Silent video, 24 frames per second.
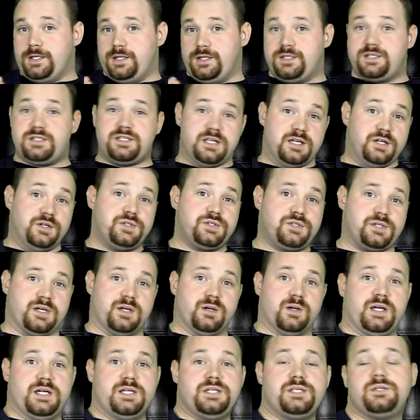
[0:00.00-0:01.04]
Steel
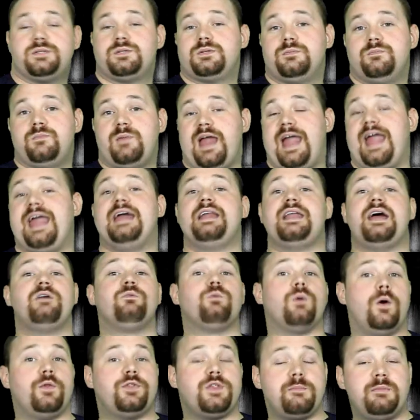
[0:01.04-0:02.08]
Series, and I
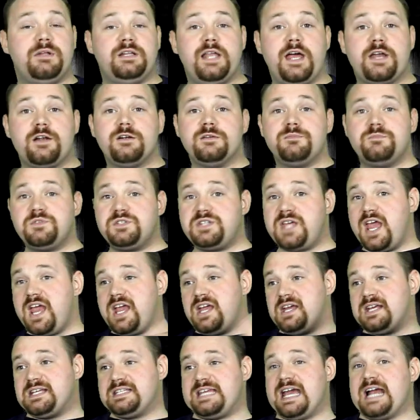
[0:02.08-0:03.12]
wrote them a letter saying
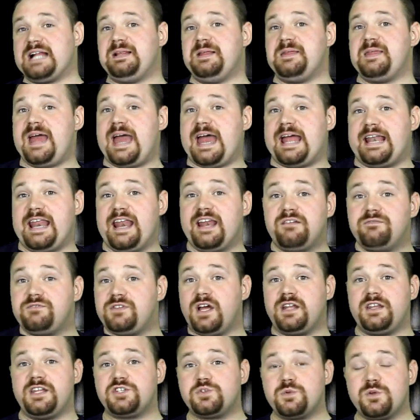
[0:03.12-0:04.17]
exactly that. And I've
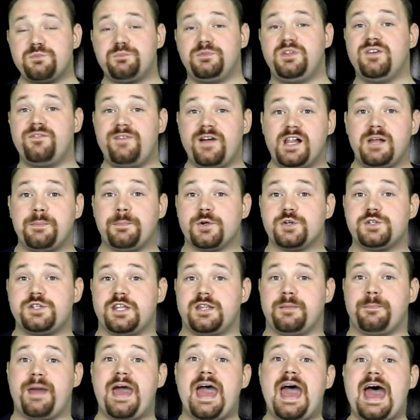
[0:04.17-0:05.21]
done this with developers in
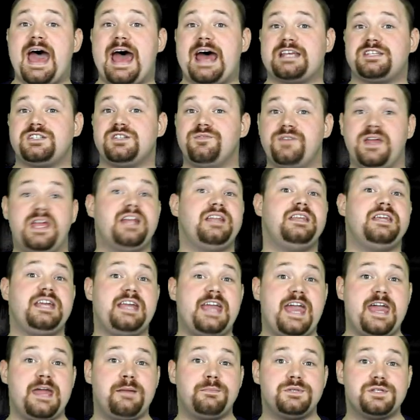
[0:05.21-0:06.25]
the past of indie
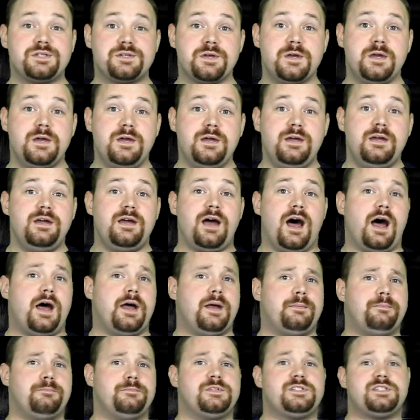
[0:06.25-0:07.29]
games.
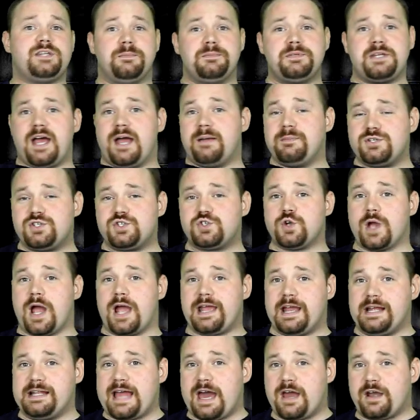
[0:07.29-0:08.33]
Um, sometimes
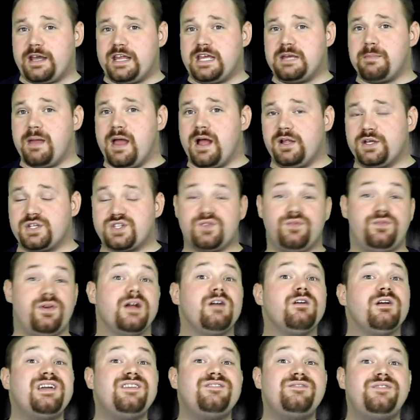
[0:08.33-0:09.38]
tracking down an email is
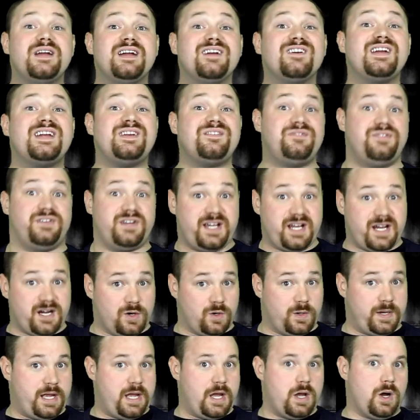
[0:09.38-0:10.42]
very, very,
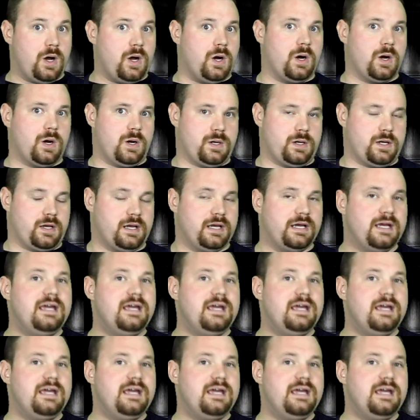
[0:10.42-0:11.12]
very hard.